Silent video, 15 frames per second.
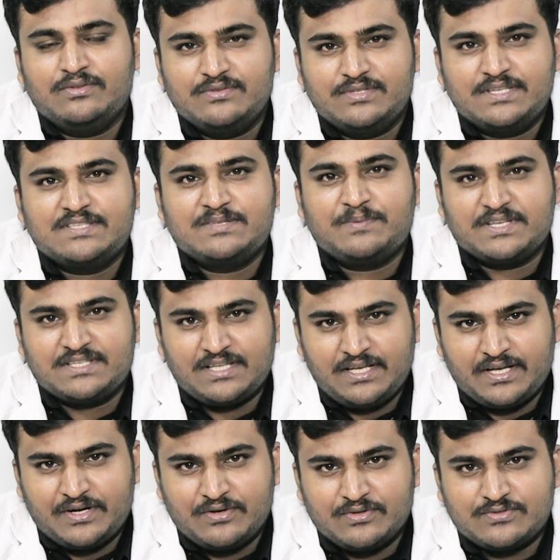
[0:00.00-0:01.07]
using special
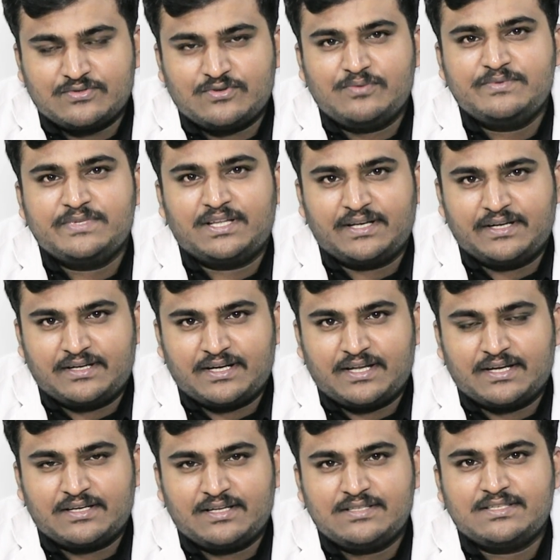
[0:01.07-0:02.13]
endoscopes or
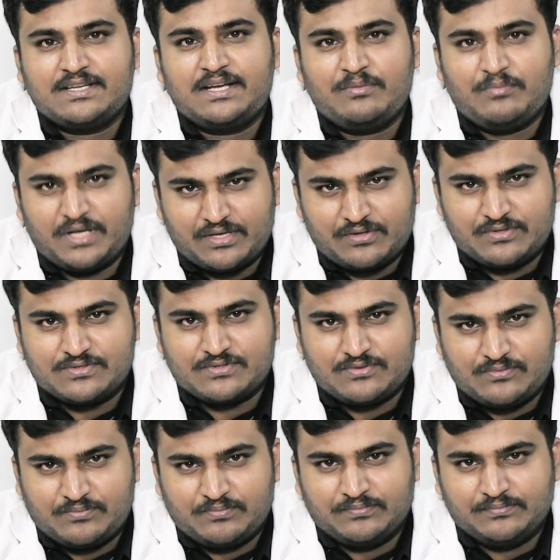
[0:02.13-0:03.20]
retractors and a
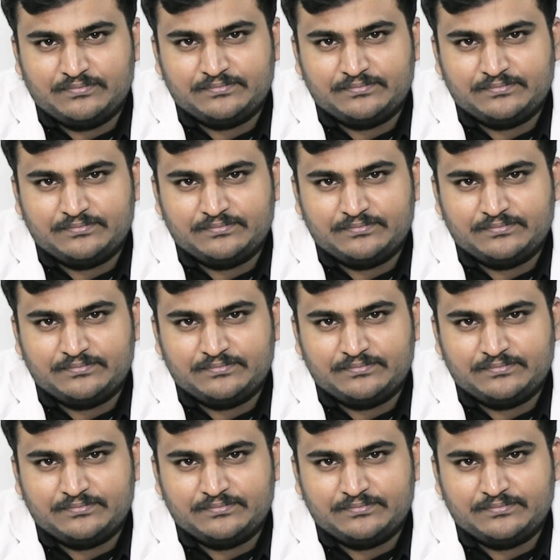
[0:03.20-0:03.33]
microscope.